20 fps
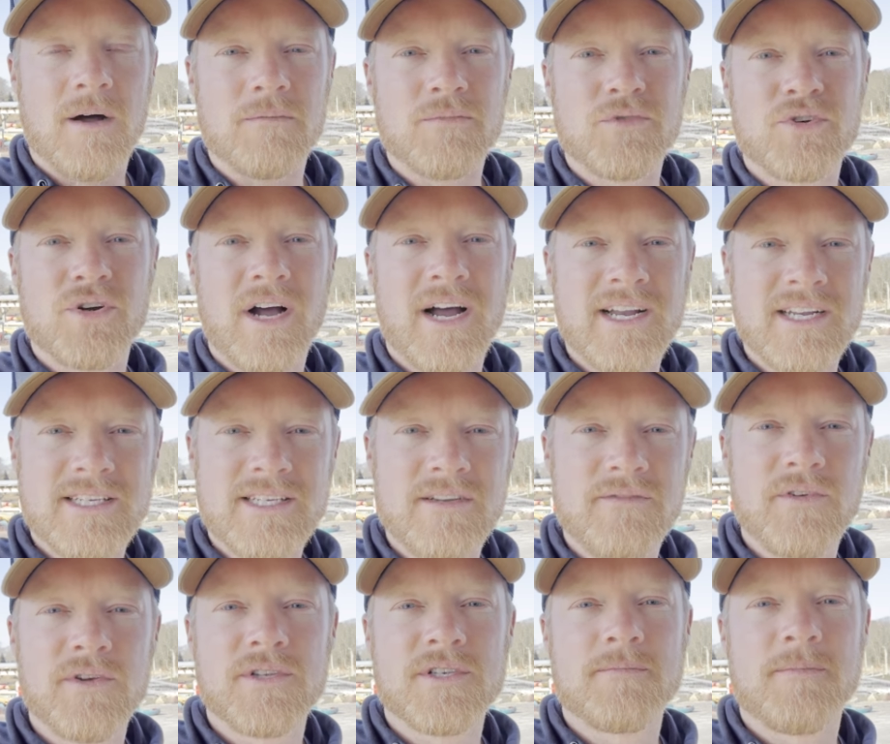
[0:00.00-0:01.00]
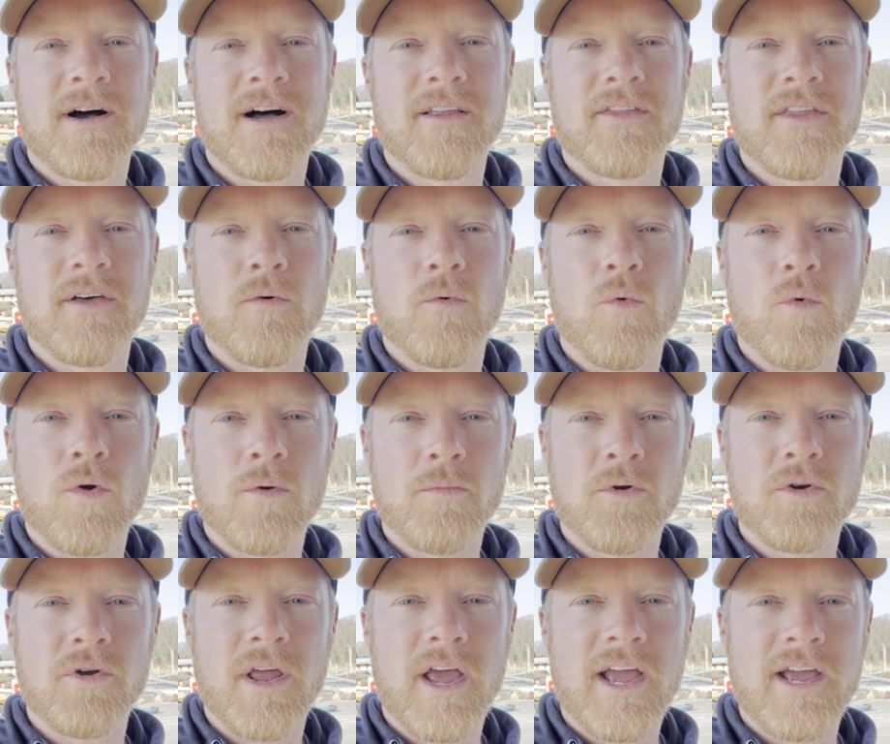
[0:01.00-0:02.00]
Try to see if you can spot the
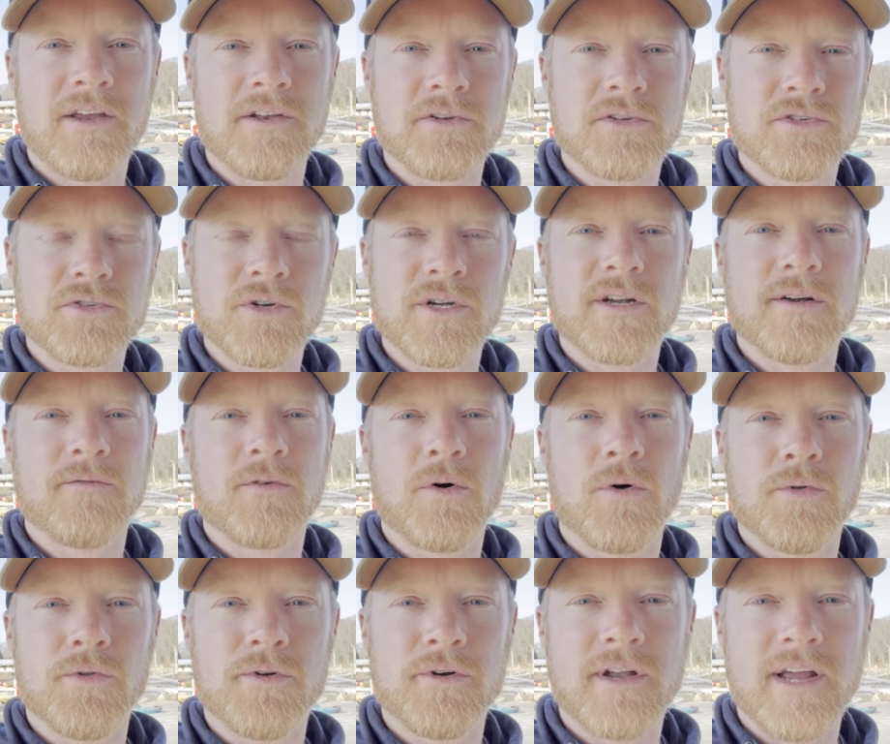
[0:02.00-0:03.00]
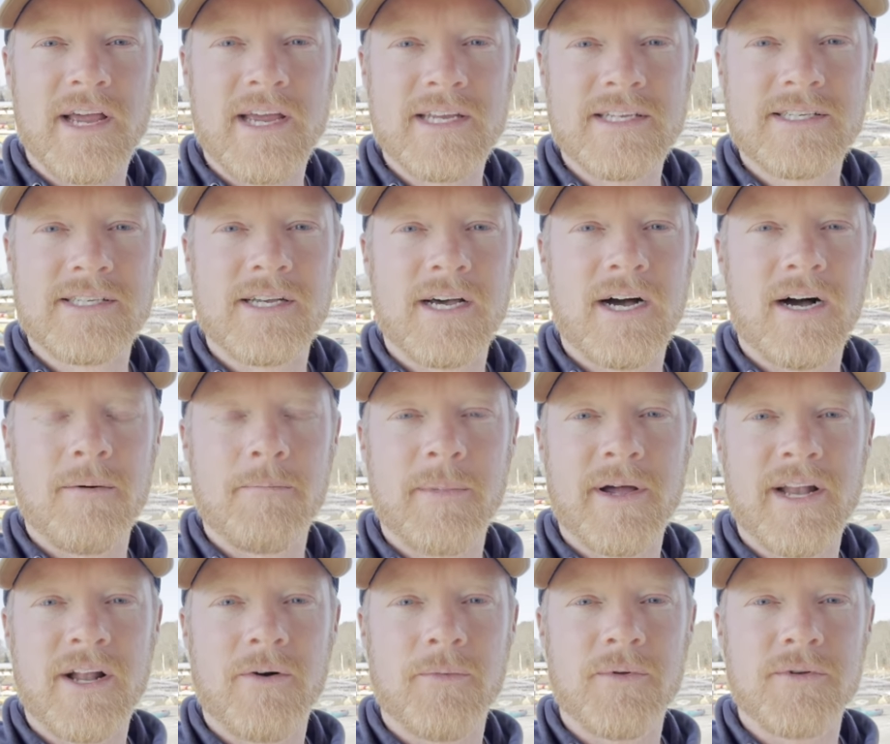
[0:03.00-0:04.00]
warmer day and a streak of colder days.
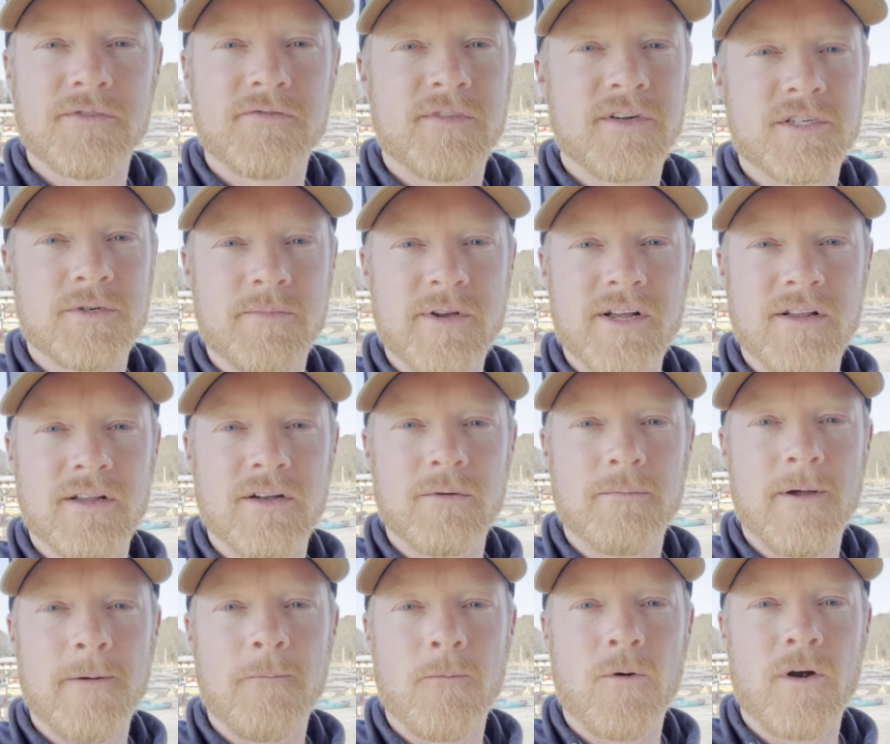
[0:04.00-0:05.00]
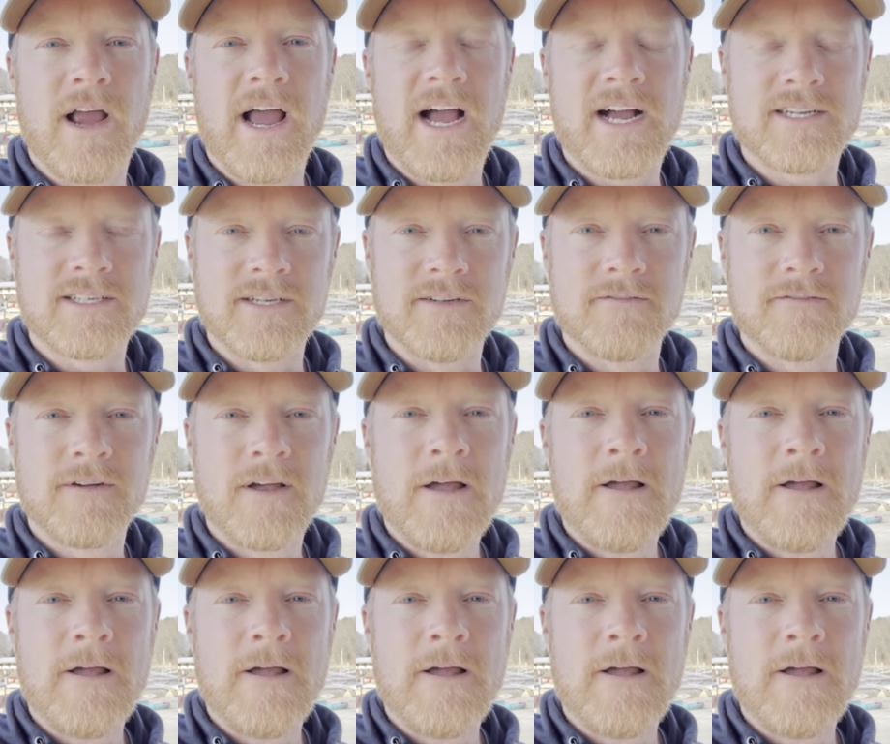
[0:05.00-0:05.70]
Might help those fish be a little bit more active.